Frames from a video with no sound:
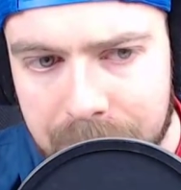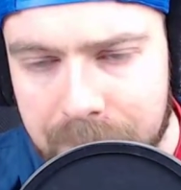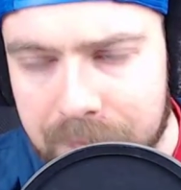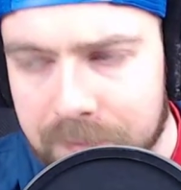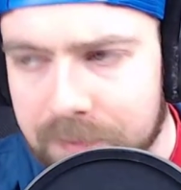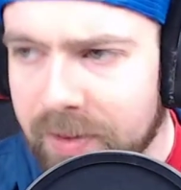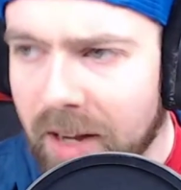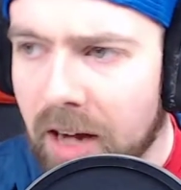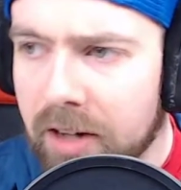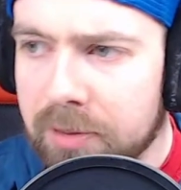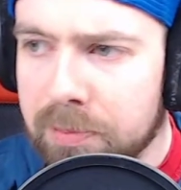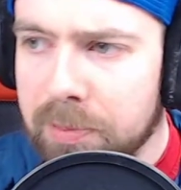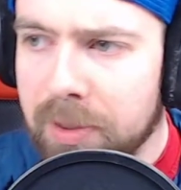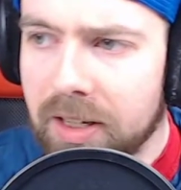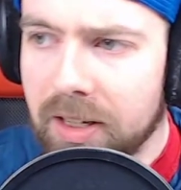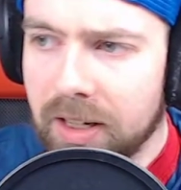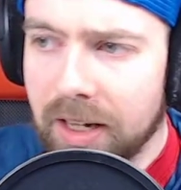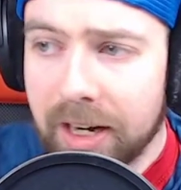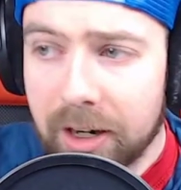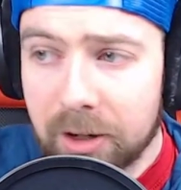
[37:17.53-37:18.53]
not
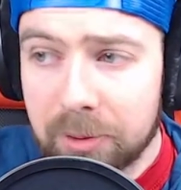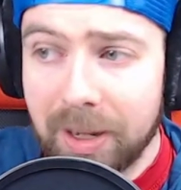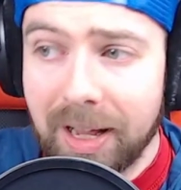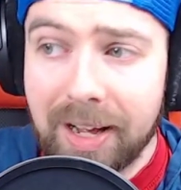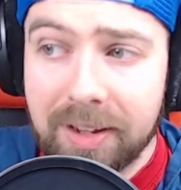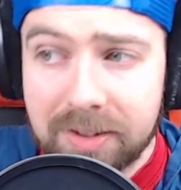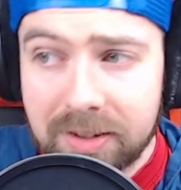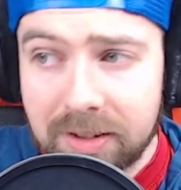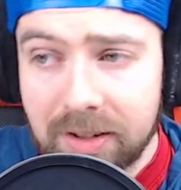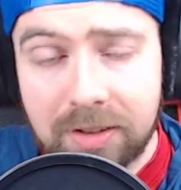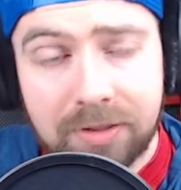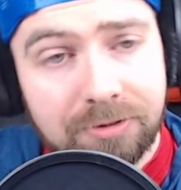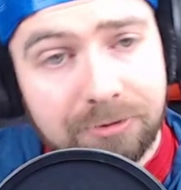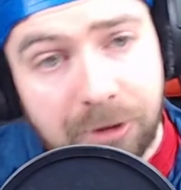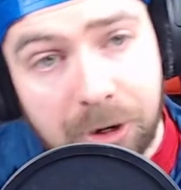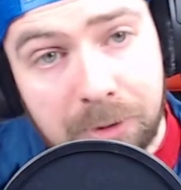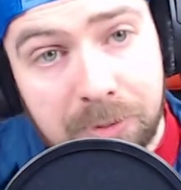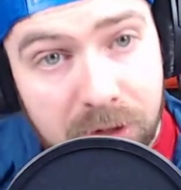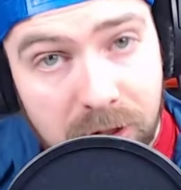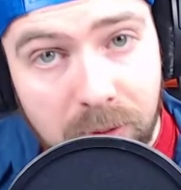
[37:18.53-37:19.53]
being air blasted
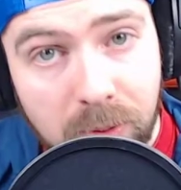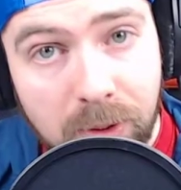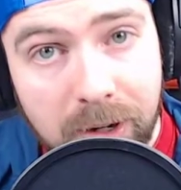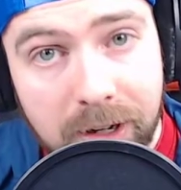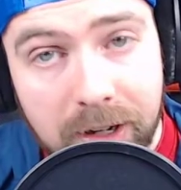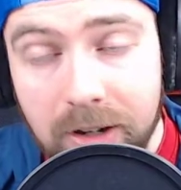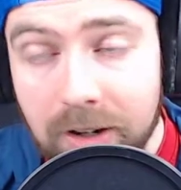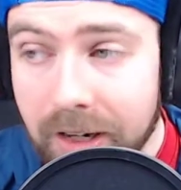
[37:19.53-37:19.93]
from somewhere